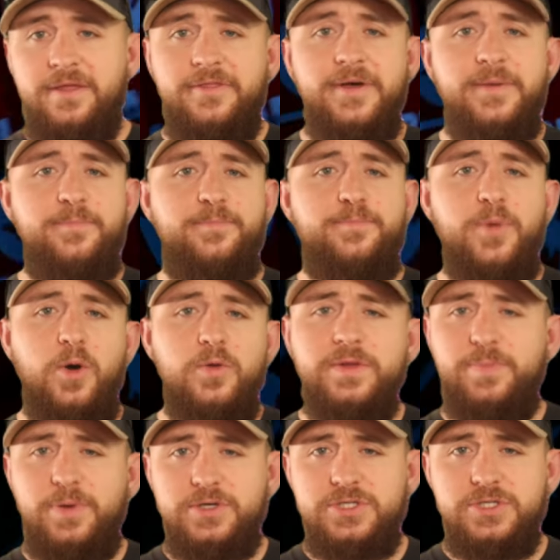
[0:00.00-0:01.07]
the only
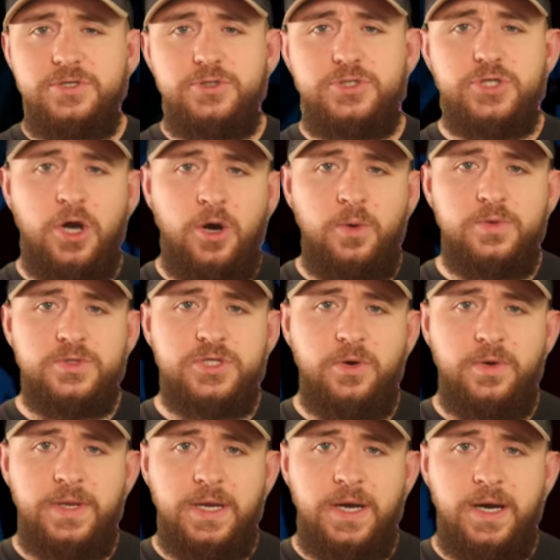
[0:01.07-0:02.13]
person who saw what was
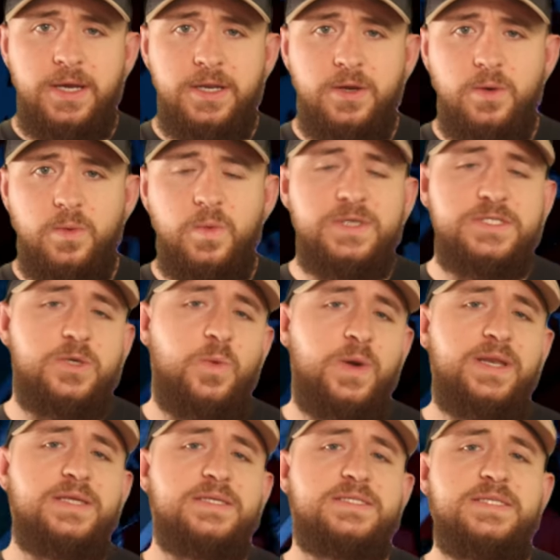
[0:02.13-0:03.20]
going on was a
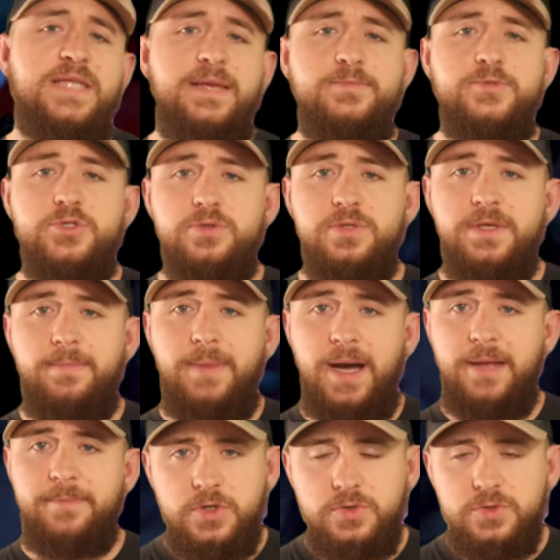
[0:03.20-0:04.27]
witness named Julia
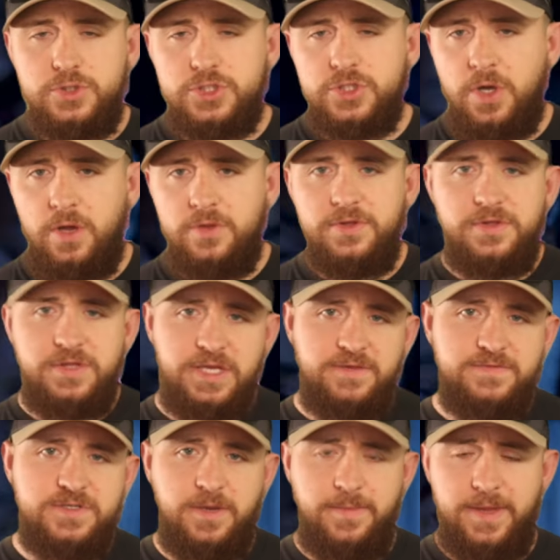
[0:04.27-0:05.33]
Mott, who saw the
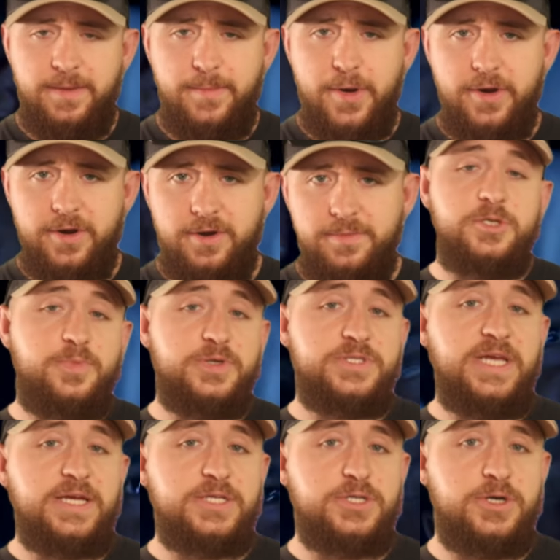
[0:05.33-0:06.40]
thieves commit a murder. To
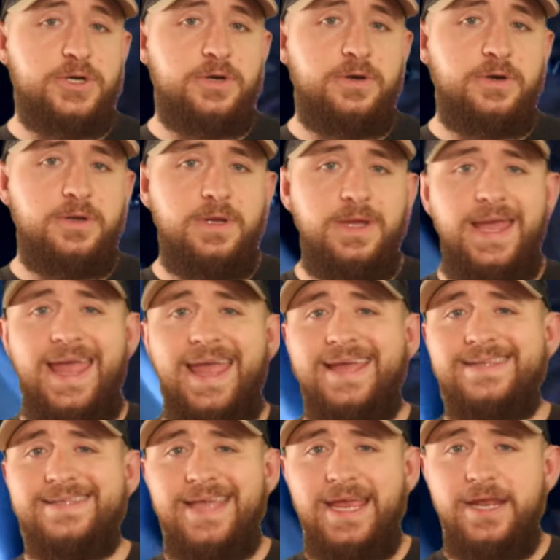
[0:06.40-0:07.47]
protect her
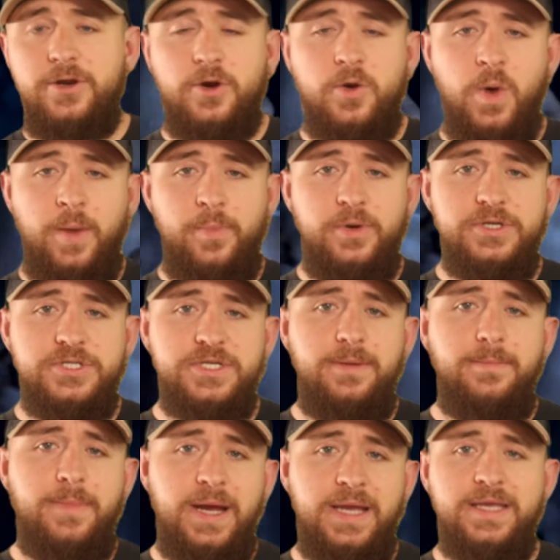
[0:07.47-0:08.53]
and gain her cooperation,
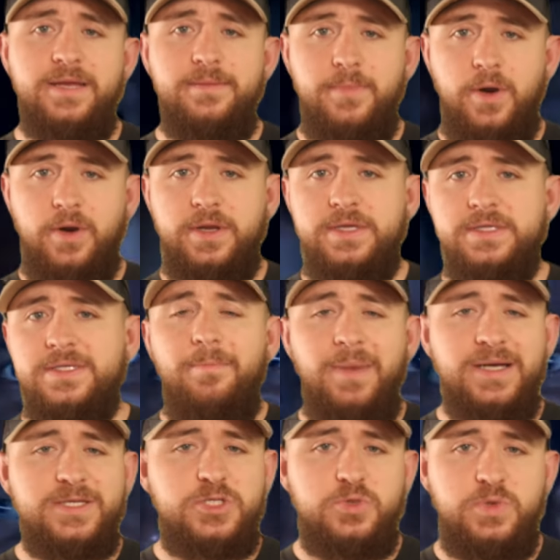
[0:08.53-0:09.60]
Mike and Marcus
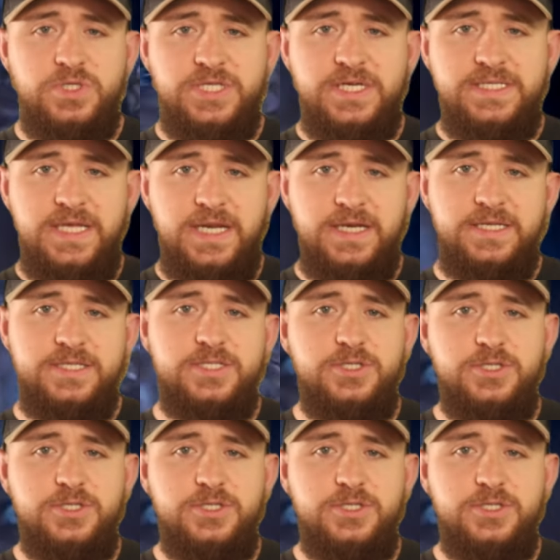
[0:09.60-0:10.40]
must switch identities